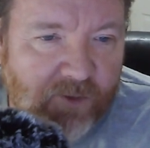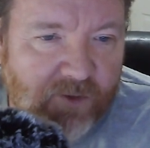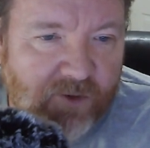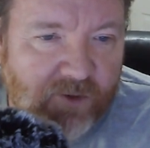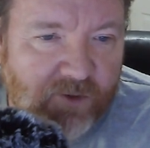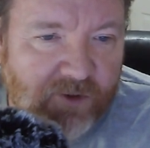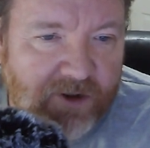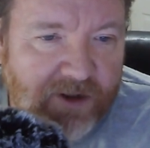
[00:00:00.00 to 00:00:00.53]

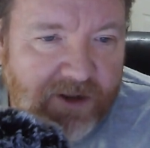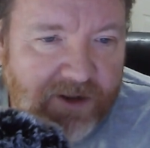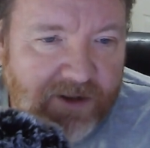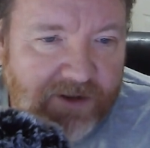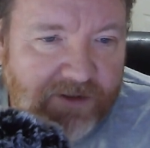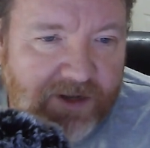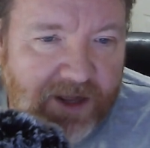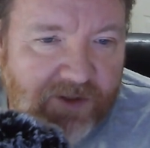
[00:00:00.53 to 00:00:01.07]
called
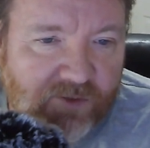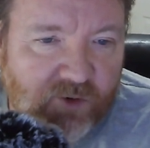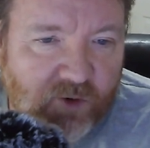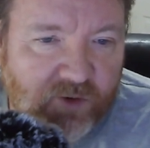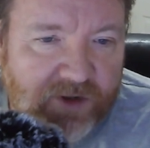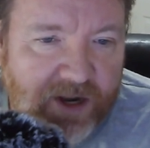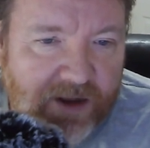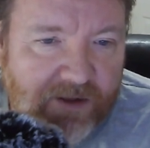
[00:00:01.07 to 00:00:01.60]

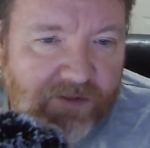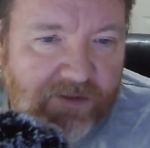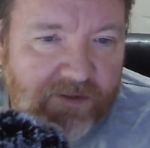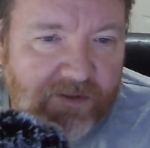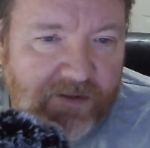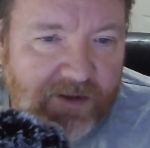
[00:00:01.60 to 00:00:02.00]
test.txt,